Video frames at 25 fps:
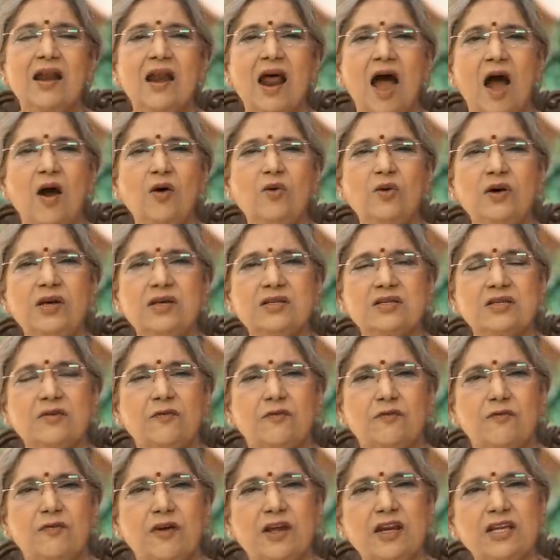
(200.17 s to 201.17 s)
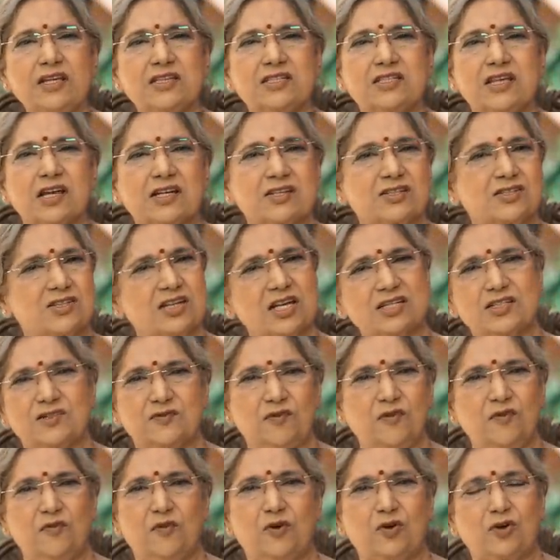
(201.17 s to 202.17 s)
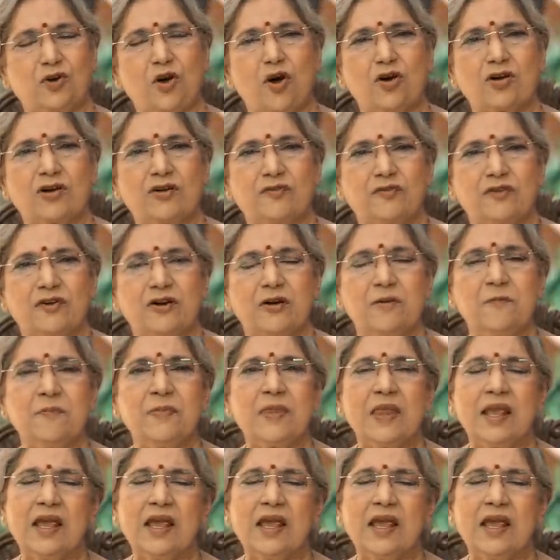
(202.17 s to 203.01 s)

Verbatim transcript: now he is a very successful photographer.